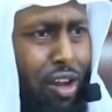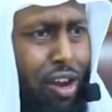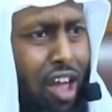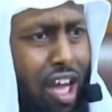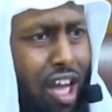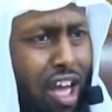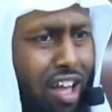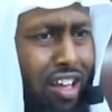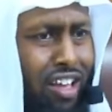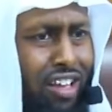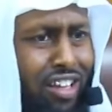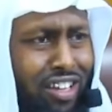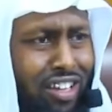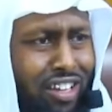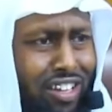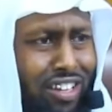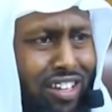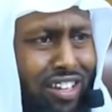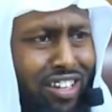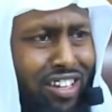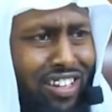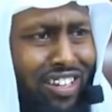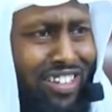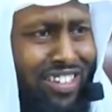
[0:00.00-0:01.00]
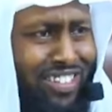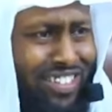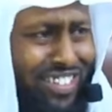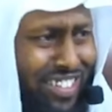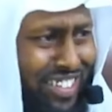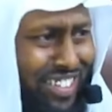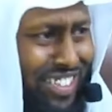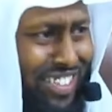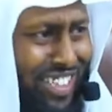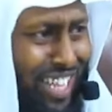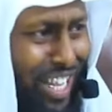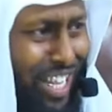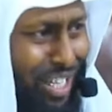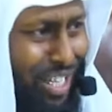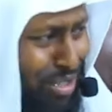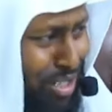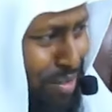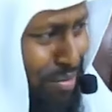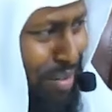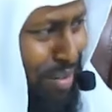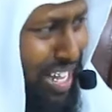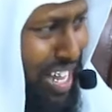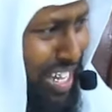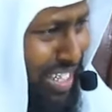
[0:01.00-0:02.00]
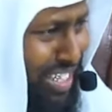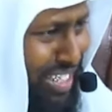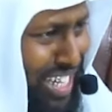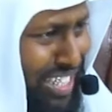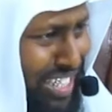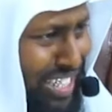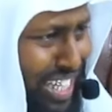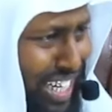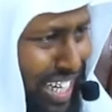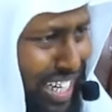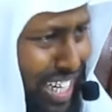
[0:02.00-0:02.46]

Allah. That's going to 10